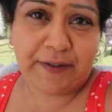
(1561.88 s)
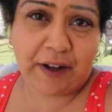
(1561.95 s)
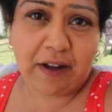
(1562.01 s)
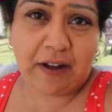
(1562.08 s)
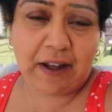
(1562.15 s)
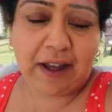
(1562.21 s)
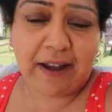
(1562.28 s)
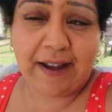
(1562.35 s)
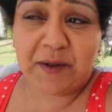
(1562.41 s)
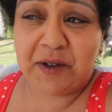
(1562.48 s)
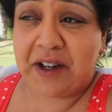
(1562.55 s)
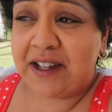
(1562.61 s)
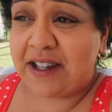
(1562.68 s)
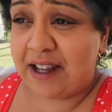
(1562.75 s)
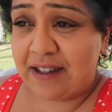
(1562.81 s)
phone case,
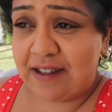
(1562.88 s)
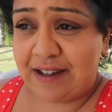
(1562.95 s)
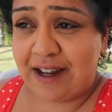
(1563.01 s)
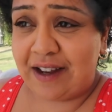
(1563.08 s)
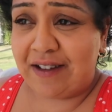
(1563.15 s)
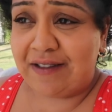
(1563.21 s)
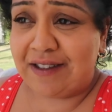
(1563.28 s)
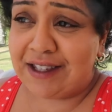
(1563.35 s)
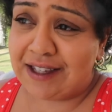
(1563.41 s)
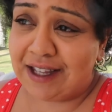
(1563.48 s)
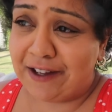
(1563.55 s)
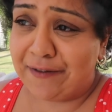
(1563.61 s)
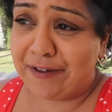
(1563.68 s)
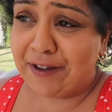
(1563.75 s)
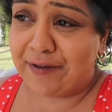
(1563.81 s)
which I tested out in the
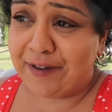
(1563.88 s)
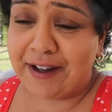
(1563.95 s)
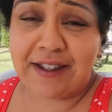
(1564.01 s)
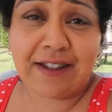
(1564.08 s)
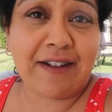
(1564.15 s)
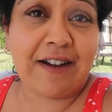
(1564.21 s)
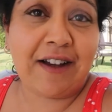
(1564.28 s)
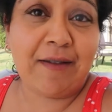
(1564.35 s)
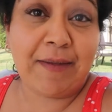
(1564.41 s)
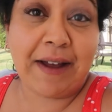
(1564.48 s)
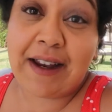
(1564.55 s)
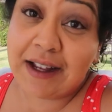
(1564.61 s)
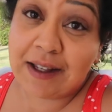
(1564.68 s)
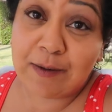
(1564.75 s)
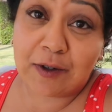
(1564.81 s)
sea for the first time,
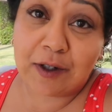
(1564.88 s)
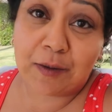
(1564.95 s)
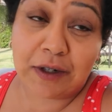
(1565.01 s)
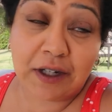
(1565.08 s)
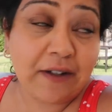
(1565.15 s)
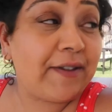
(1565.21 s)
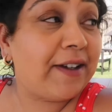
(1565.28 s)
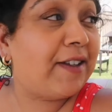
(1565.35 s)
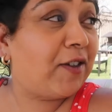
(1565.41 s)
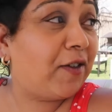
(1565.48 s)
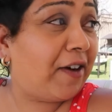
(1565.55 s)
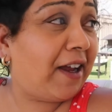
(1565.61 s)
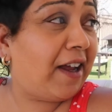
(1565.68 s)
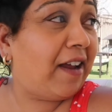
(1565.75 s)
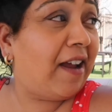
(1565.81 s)
and it is waterproof, it's
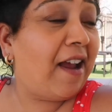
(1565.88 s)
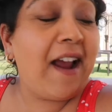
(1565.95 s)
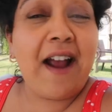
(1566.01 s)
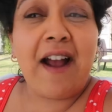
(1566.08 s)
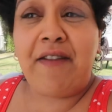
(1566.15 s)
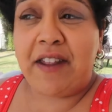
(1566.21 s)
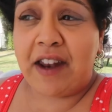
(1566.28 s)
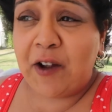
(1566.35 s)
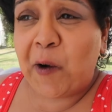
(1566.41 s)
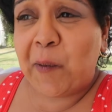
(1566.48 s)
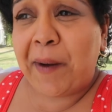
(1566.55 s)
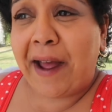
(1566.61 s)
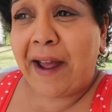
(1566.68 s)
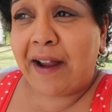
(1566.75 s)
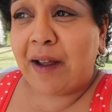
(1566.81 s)
great. And then I got
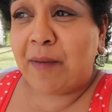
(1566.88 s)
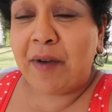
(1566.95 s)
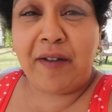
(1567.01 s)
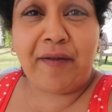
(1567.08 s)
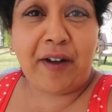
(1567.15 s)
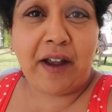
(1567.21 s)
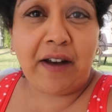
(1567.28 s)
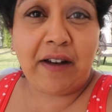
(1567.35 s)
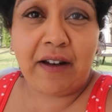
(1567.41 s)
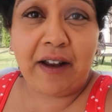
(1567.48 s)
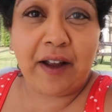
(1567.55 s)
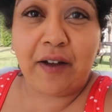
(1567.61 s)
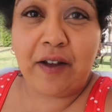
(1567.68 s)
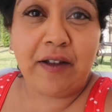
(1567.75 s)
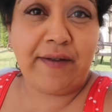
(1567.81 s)
back and my phone had
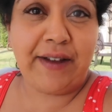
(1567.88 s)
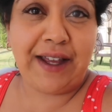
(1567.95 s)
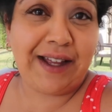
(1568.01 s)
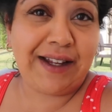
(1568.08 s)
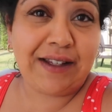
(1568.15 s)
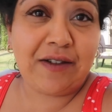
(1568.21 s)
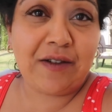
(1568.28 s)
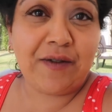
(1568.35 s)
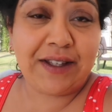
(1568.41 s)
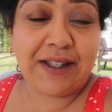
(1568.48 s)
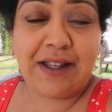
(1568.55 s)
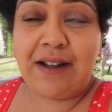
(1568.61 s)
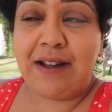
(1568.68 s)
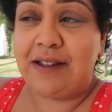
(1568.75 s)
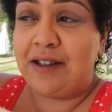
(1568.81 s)
like overheated,
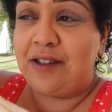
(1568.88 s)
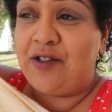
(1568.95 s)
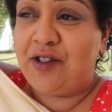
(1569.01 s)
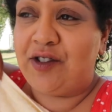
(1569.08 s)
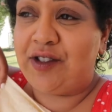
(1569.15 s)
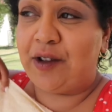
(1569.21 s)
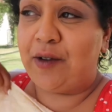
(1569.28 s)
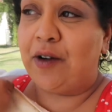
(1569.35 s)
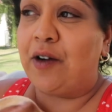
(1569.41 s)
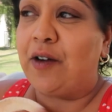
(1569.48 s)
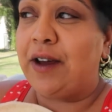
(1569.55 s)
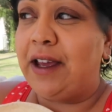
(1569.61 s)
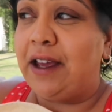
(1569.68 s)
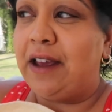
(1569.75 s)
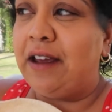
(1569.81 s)
obviously, because it is just so
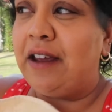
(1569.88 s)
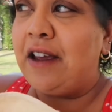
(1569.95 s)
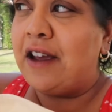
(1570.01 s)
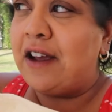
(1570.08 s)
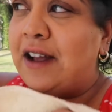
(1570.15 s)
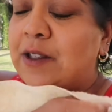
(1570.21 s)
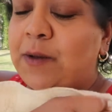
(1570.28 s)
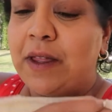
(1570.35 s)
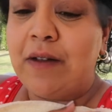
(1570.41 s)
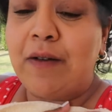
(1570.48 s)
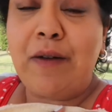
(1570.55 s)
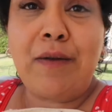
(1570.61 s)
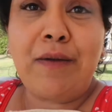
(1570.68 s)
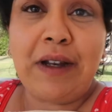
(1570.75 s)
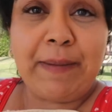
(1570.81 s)
hot here. So I
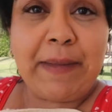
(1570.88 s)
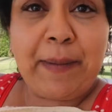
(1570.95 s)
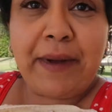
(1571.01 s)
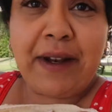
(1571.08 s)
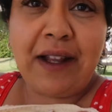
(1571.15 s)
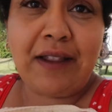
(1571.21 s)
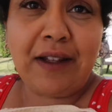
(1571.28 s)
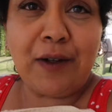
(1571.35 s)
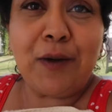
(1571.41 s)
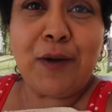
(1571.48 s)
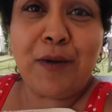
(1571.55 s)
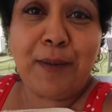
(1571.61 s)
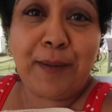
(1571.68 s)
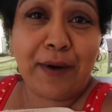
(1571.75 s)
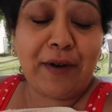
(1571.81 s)
thought, oh, let me put it in the
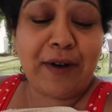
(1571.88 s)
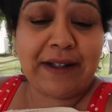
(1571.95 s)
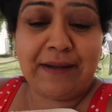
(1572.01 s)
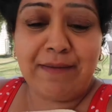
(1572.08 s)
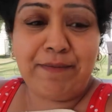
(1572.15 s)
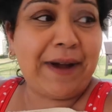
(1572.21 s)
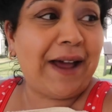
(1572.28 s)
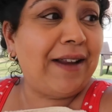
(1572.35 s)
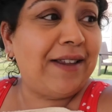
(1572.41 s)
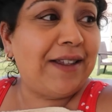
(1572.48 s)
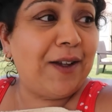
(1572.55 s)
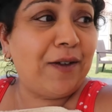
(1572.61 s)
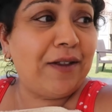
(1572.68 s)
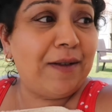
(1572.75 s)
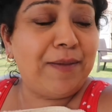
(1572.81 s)
cool box and balance
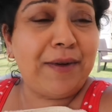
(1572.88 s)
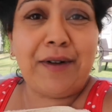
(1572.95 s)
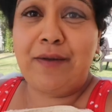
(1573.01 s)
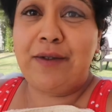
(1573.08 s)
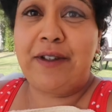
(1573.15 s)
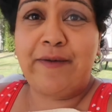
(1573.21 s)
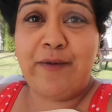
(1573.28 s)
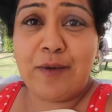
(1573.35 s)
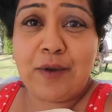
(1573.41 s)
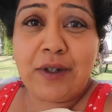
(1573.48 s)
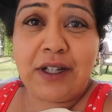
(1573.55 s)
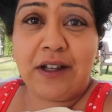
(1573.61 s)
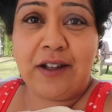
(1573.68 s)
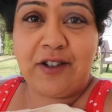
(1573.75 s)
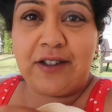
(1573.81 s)
it on the bottles of
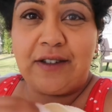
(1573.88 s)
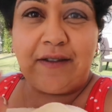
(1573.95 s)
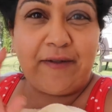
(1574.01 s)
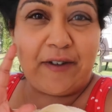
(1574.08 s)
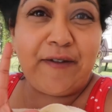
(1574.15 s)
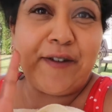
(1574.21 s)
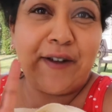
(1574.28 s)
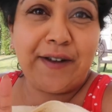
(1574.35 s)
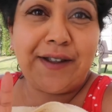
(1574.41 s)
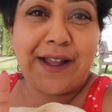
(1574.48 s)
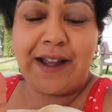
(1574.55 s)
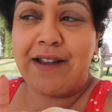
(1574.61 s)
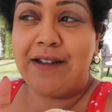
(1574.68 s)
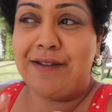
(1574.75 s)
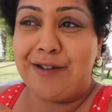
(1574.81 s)
water just for a few
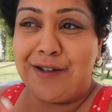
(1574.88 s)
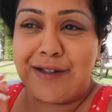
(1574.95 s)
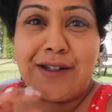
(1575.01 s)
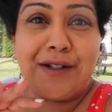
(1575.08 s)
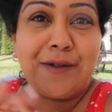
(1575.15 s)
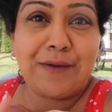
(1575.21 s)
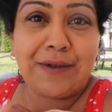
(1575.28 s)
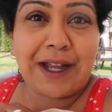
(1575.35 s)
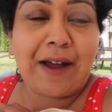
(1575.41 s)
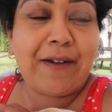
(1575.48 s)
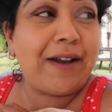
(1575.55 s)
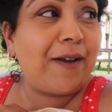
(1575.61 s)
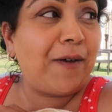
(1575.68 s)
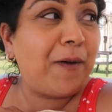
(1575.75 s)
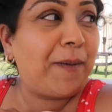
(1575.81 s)
seconds, just to cool down
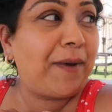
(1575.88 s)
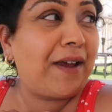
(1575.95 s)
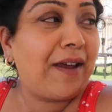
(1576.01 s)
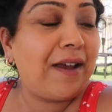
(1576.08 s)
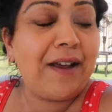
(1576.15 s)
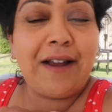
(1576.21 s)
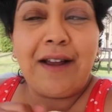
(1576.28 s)
a little bit.